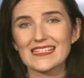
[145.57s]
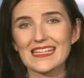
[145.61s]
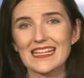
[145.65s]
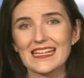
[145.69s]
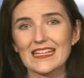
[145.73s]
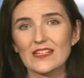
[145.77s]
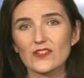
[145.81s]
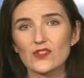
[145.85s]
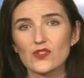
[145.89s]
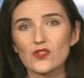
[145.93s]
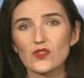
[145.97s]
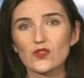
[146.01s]

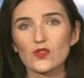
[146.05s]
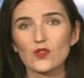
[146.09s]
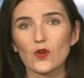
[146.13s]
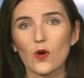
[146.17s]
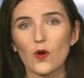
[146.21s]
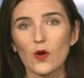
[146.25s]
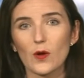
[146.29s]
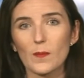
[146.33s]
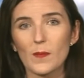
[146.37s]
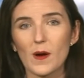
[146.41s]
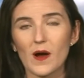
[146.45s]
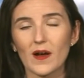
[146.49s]
in
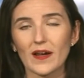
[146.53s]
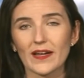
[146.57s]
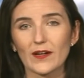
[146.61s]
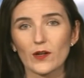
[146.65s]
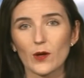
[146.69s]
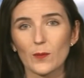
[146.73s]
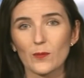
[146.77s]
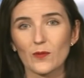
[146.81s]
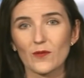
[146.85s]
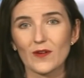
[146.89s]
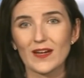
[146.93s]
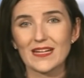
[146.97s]
stock market
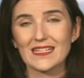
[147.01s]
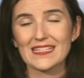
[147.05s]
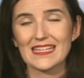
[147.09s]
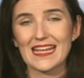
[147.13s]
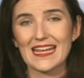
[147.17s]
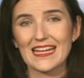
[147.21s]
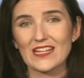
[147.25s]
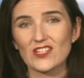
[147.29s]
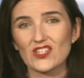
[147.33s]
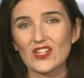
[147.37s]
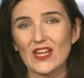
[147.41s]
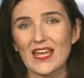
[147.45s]
operator
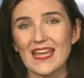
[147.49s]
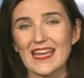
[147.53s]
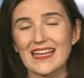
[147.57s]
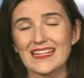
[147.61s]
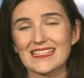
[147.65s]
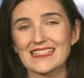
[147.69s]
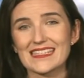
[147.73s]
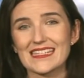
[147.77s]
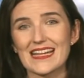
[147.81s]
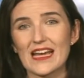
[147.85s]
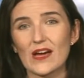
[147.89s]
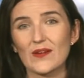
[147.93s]

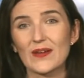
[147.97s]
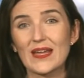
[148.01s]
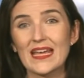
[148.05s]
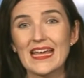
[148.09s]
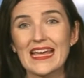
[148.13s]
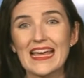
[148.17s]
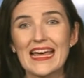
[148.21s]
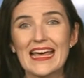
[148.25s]
HKEX down